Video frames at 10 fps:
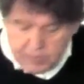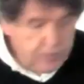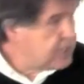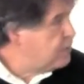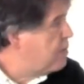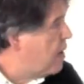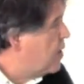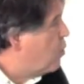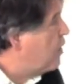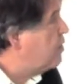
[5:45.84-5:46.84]
And the reason we
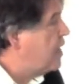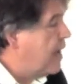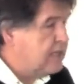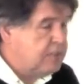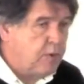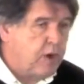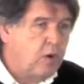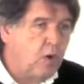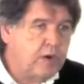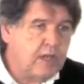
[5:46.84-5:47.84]
probably want that is we
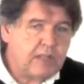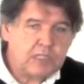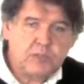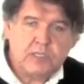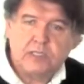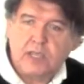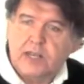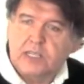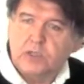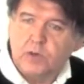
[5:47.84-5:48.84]
want order, and that's what
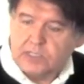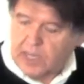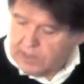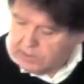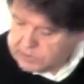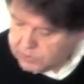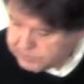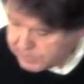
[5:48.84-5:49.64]
society has always done. It's always